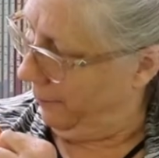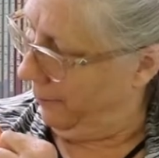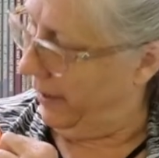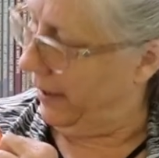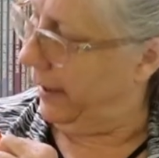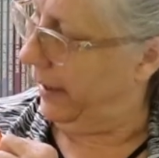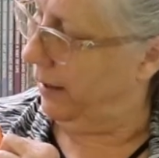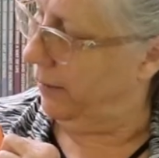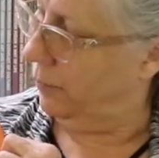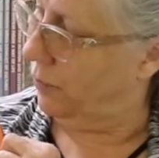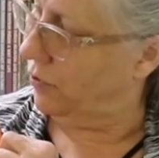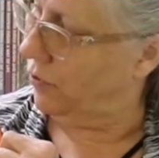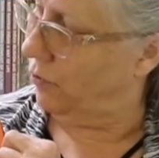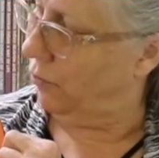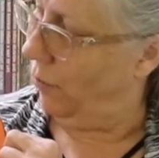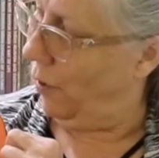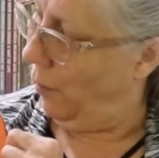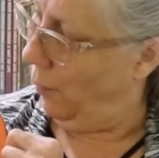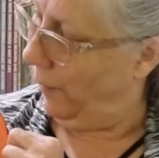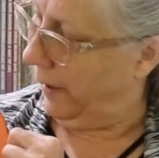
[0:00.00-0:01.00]
But he was
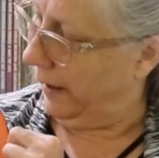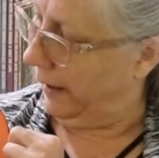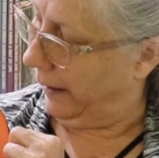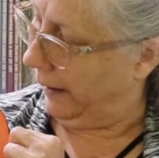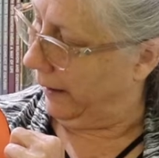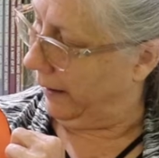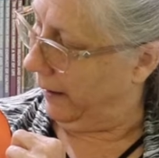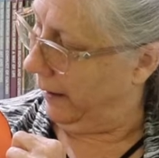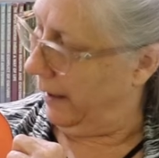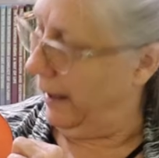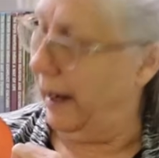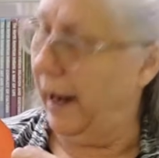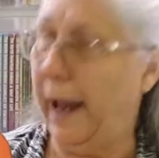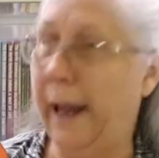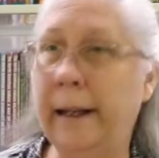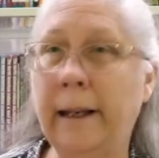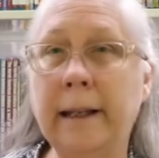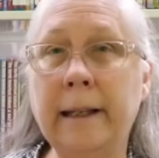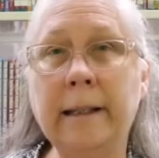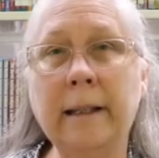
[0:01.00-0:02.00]
growing.
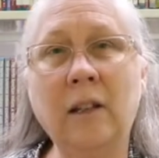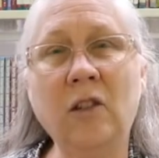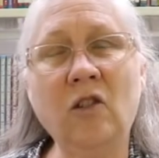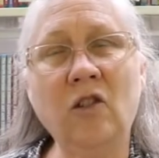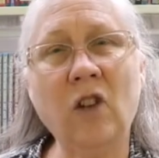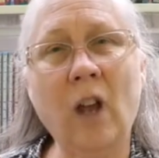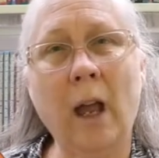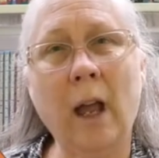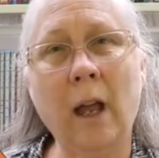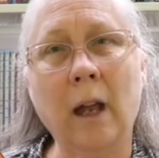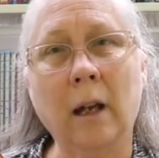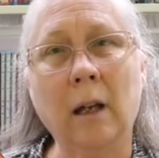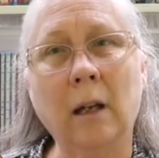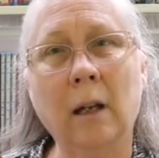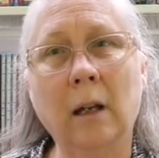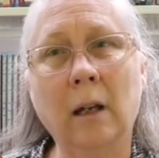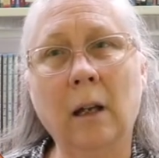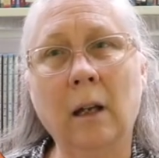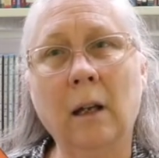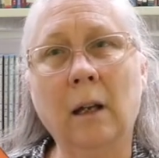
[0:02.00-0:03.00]
And I said, Jack,